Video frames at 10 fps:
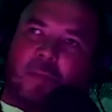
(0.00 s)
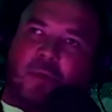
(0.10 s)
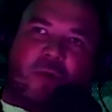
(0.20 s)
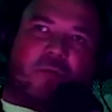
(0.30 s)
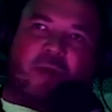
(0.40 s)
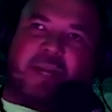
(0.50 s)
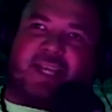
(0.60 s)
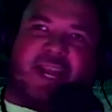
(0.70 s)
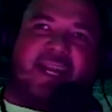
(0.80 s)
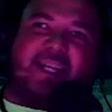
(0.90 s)
what race,
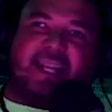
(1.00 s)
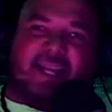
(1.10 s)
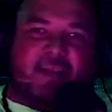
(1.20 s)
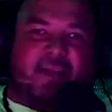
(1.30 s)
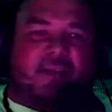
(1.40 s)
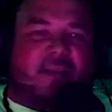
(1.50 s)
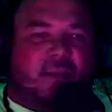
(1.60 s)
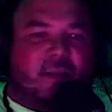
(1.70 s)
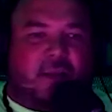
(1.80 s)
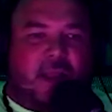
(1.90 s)
anything,
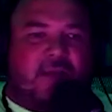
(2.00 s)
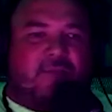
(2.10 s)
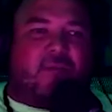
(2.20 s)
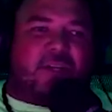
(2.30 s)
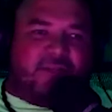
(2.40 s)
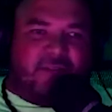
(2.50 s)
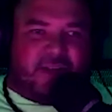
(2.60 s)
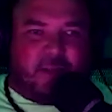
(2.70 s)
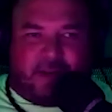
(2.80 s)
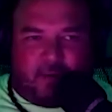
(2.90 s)
everyone is
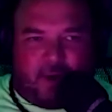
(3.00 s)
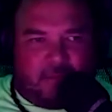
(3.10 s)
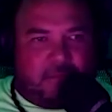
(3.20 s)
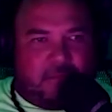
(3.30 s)
affected by crime.